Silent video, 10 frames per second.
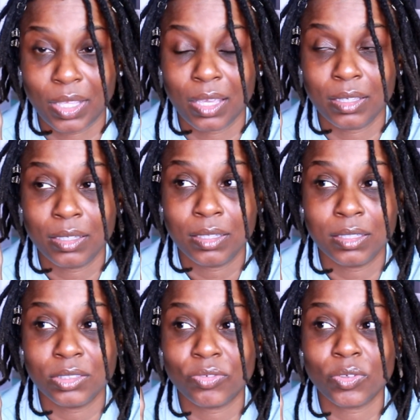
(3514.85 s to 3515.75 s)
okay,
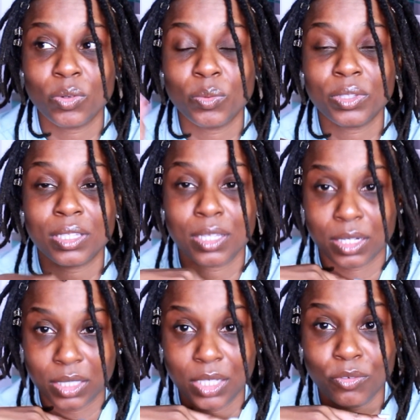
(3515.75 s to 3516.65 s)
and it's filled with a
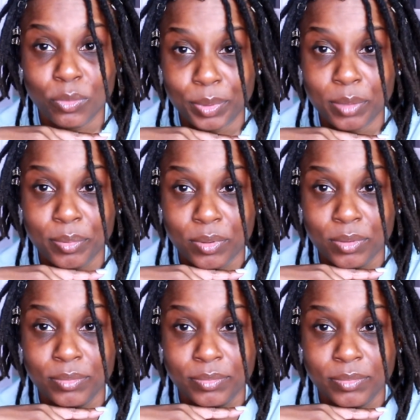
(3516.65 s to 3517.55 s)
lot of evil
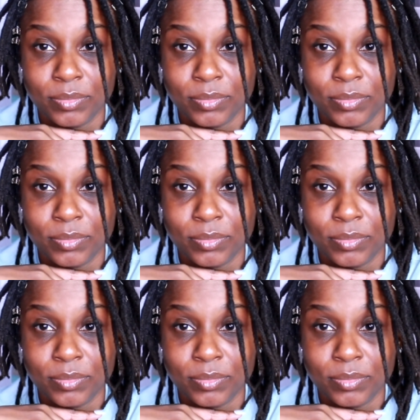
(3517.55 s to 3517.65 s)
people.